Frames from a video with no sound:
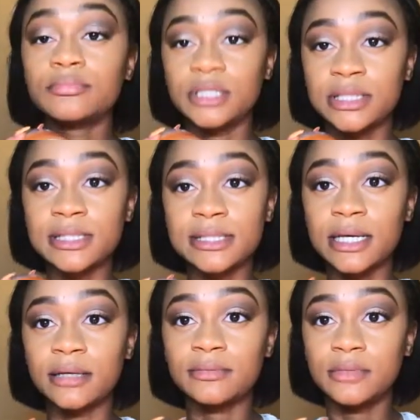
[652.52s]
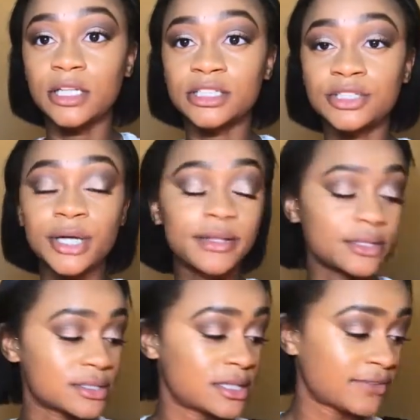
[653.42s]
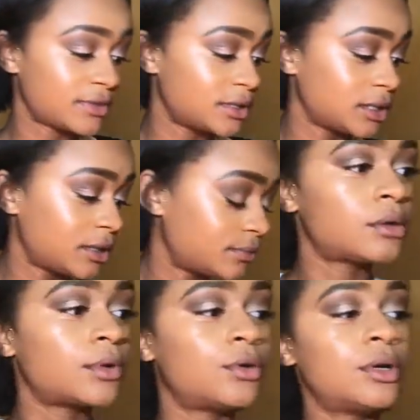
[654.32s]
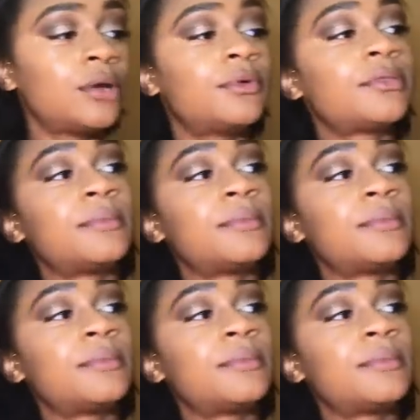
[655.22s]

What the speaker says: This is it. Y'all should try this, definitely. I'm going in with